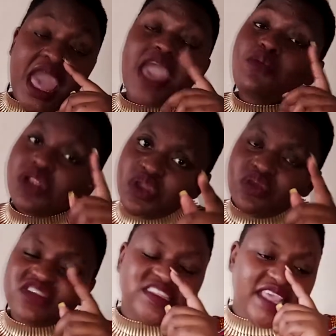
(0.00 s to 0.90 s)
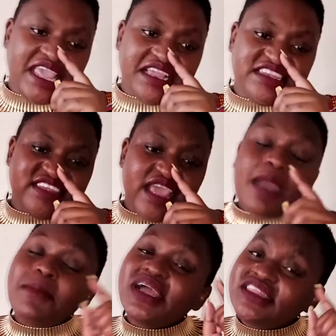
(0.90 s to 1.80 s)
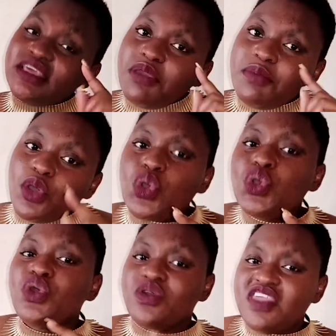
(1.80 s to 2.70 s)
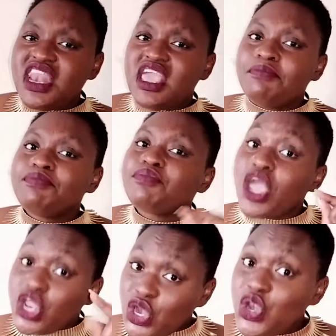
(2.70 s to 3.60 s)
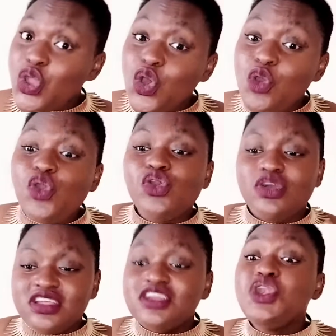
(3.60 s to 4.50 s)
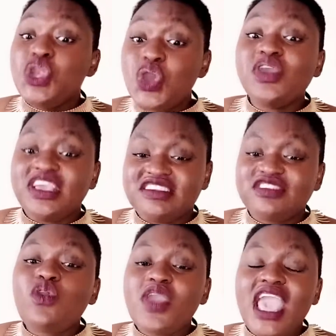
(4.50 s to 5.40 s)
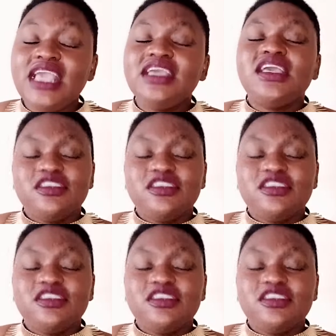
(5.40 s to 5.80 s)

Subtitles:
I will not say it, but the people who know the name know it, okay?